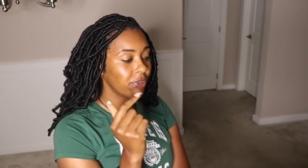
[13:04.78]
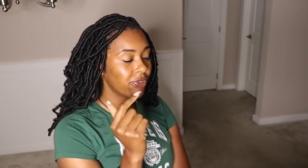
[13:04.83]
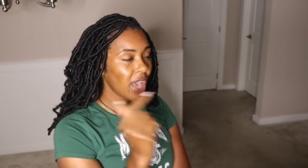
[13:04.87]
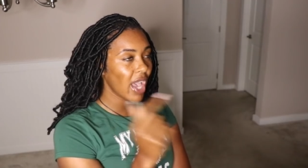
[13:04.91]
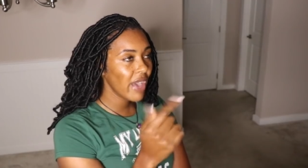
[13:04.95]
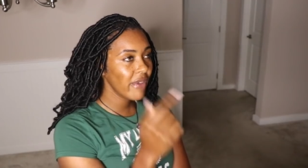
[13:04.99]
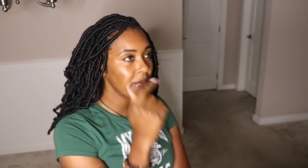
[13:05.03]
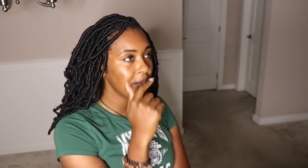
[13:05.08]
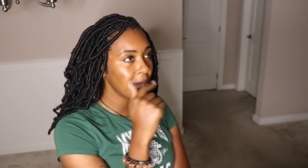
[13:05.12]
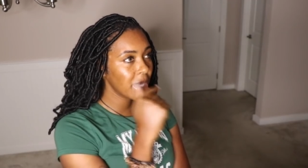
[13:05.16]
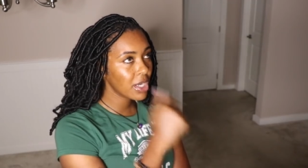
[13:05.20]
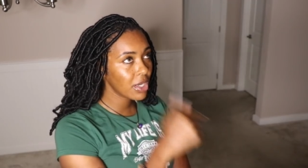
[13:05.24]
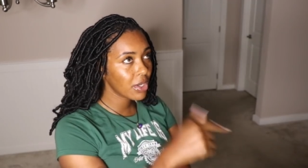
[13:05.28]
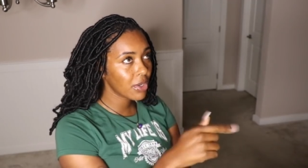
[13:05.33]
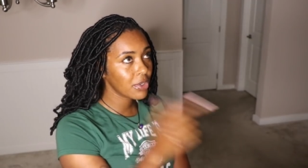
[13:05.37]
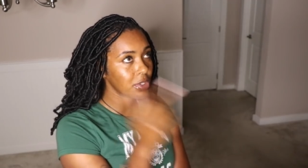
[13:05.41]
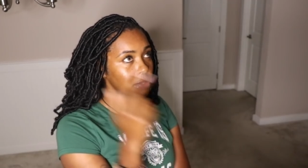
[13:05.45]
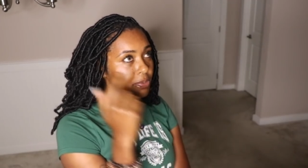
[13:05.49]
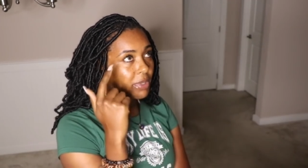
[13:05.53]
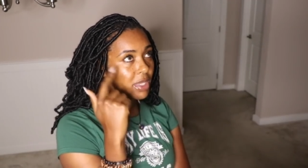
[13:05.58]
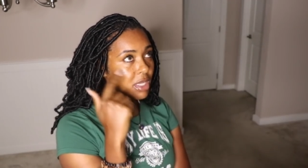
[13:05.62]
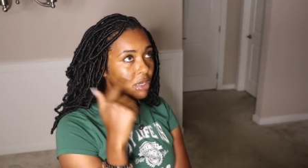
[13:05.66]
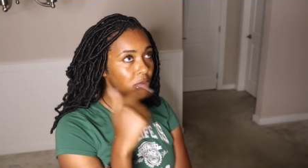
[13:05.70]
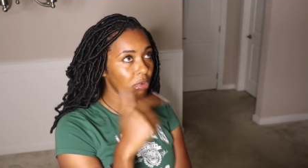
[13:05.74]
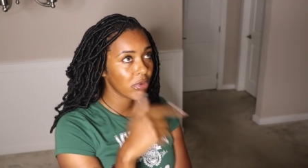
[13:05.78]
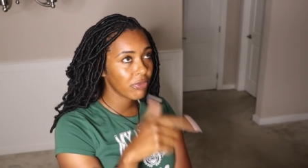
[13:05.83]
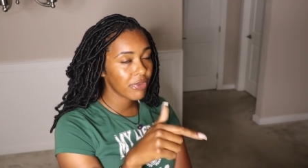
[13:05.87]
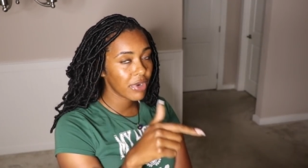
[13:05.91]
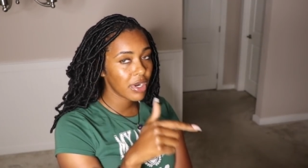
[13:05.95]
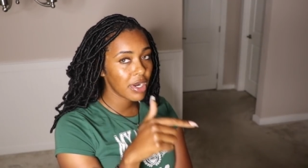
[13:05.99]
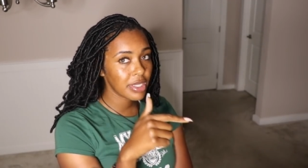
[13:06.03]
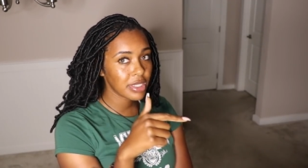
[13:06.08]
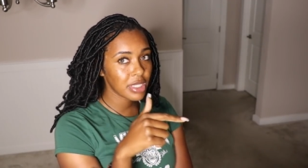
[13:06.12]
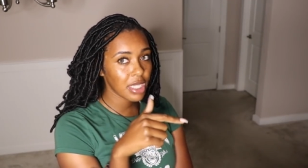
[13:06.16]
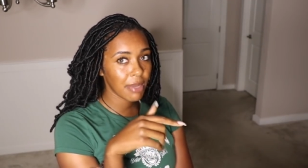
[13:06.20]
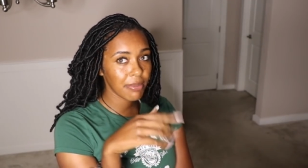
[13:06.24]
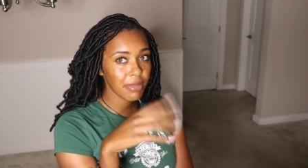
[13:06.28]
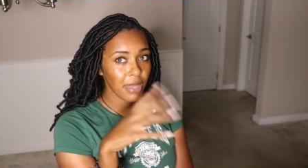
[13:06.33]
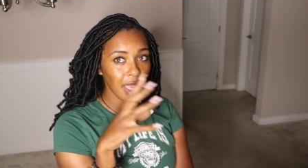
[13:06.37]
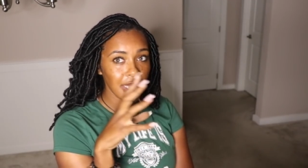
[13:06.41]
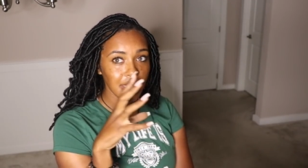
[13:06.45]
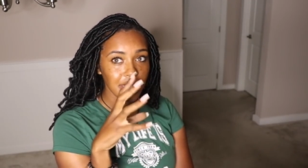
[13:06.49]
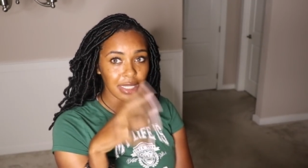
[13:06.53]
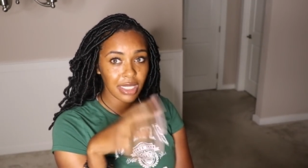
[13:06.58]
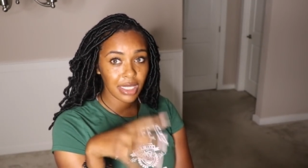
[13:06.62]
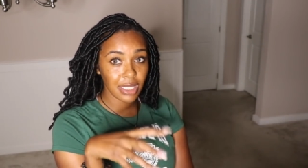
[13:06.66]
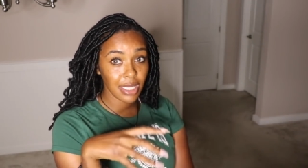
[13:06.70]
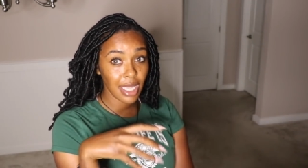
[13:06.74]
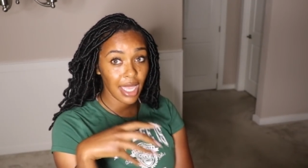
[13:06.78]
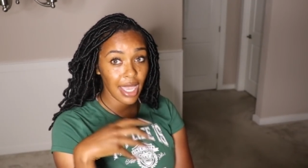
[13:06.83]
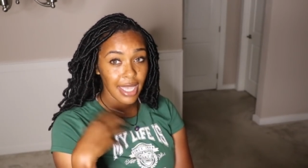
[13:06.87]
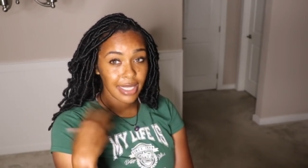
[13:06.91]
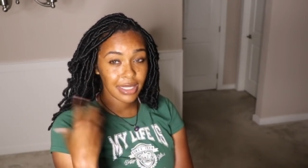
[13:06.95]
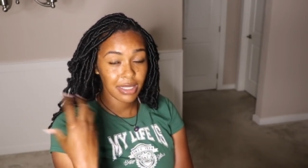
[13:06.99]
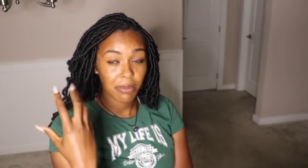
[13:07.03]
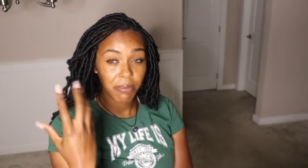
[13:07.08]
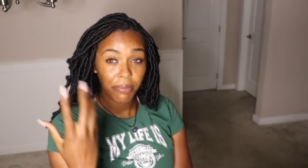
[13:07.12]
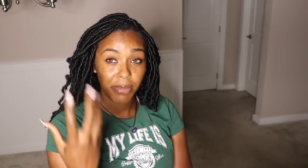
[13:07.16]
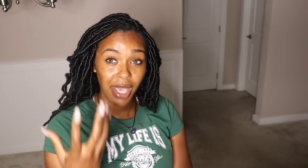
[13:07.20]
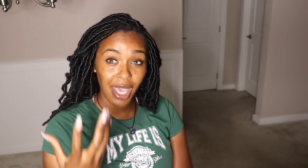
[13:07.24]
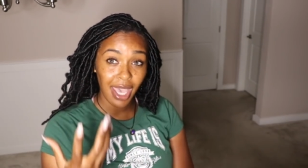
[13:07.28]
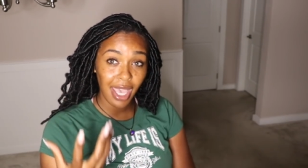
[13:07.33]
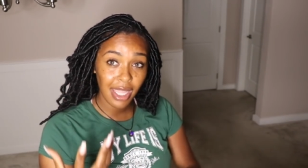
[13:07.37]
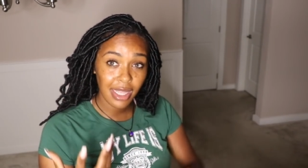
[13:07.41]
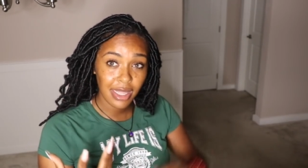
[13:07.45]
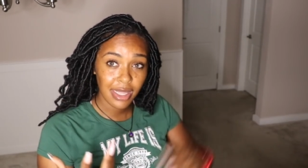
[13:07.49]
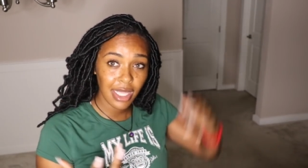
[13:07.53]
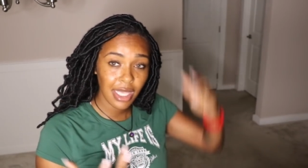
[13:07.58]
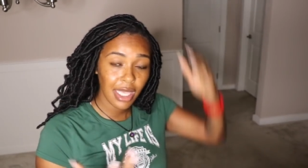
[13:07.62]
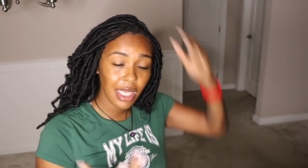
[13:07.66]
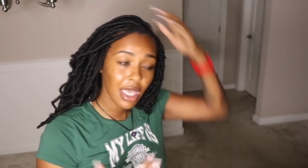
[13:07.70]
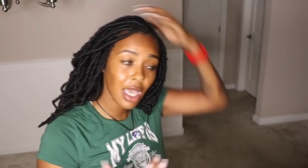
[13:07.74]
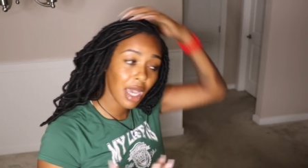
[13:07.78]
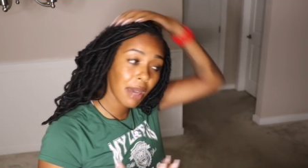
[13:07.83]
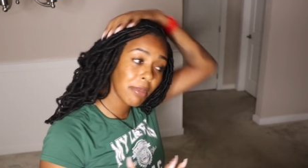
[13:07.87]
Five of Pentacles being in reverse, I'm not seeing that as a bad thing.